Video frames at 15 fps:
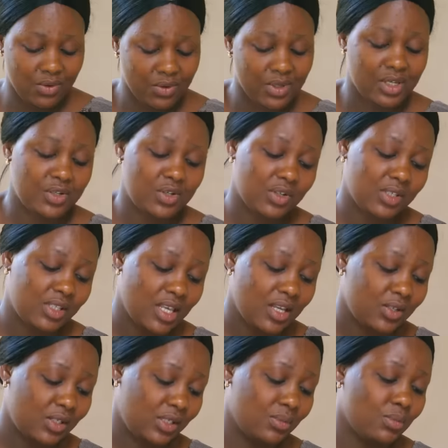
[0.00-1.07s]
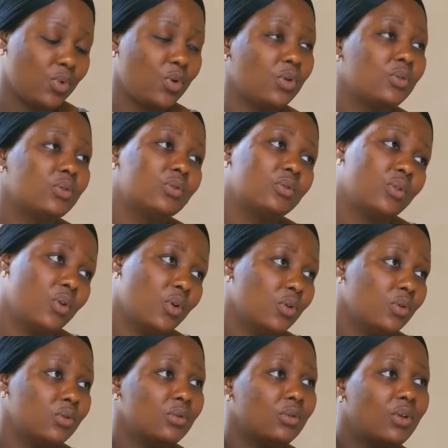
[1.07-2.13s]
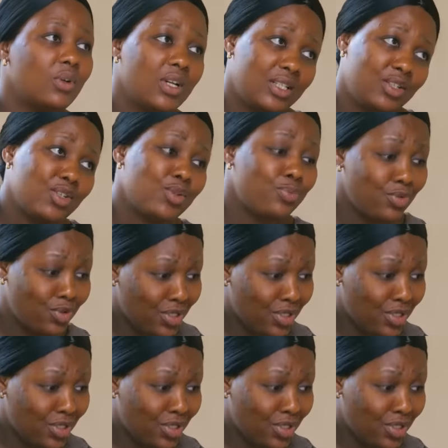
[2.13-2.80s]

Okay, just take small. Oh, well, just